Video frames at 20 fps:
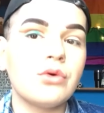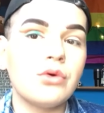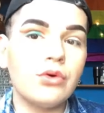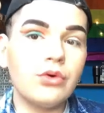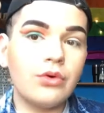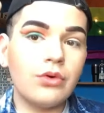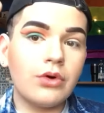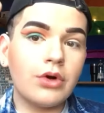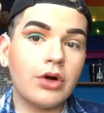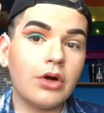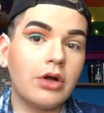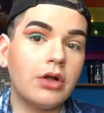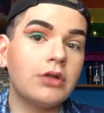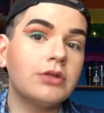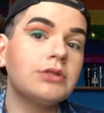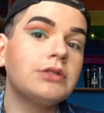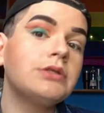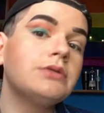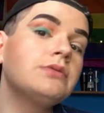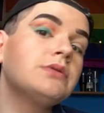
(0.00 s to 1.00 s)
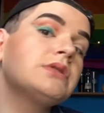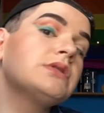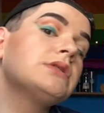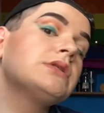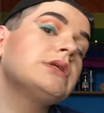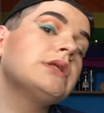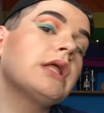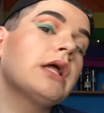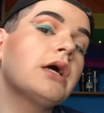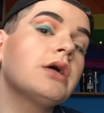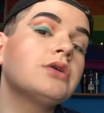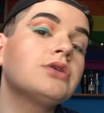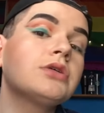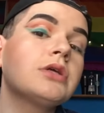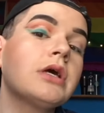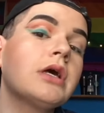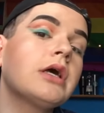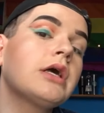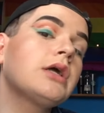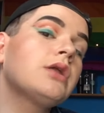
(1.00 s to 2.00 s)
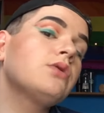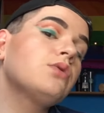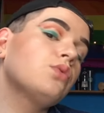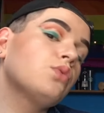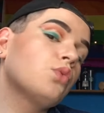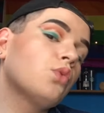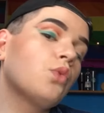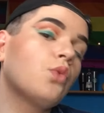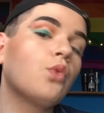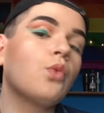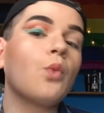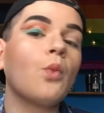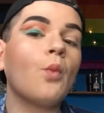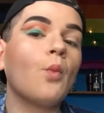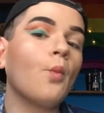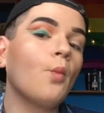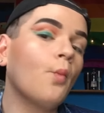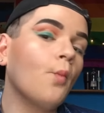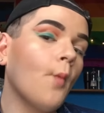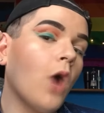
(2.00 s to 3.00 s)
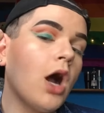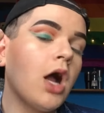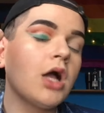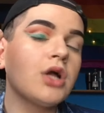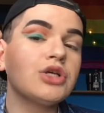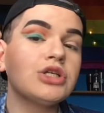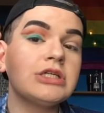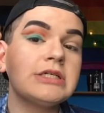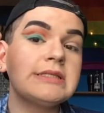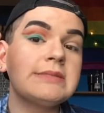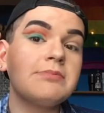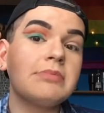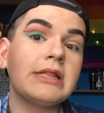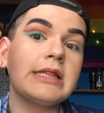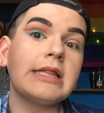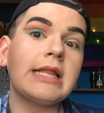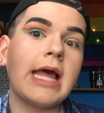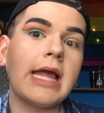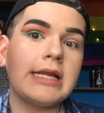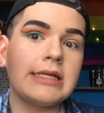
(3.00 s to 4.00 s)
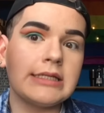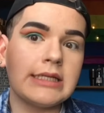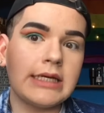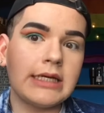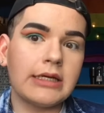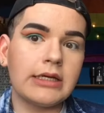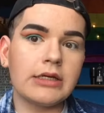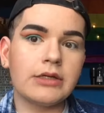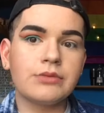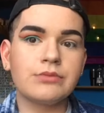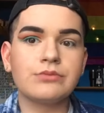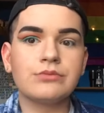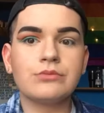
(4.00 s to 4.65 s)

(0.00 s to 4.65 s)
Ooh, girl, do you see that shine? She's blinding.